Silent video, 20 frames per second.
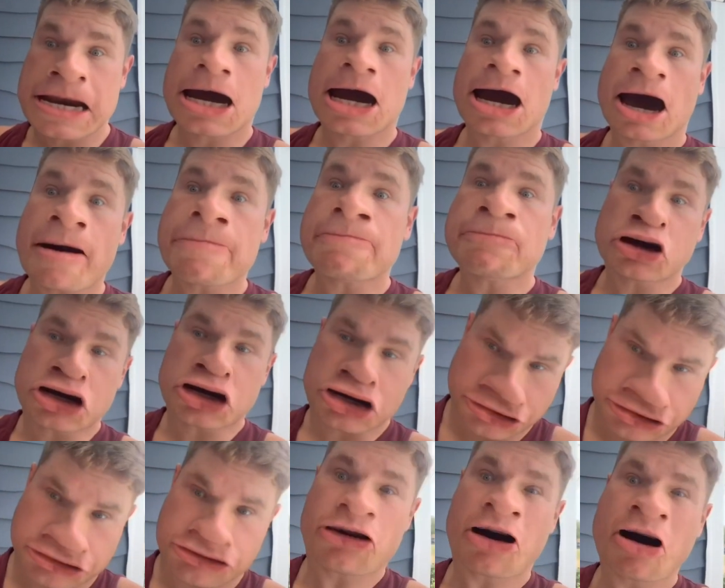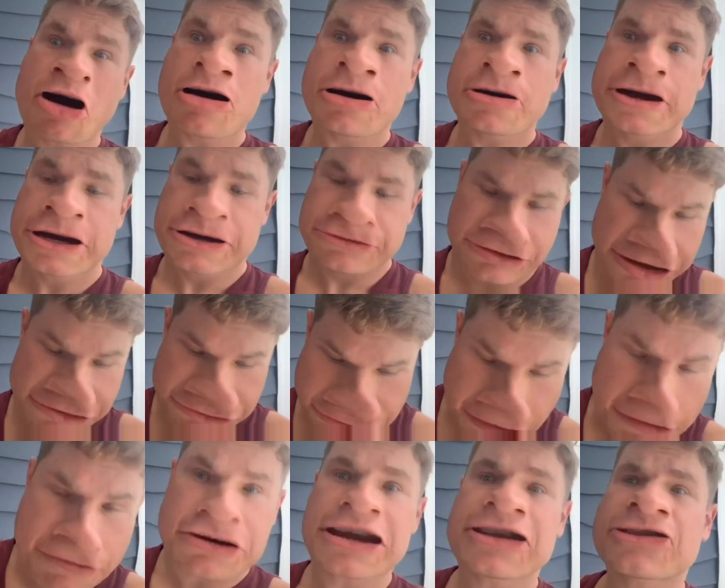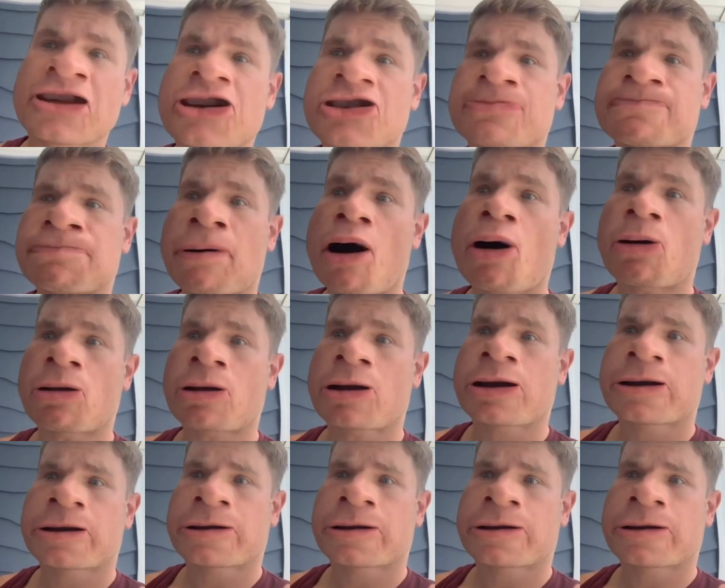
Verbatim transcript: a cup with a straw, they throw it in this bowl.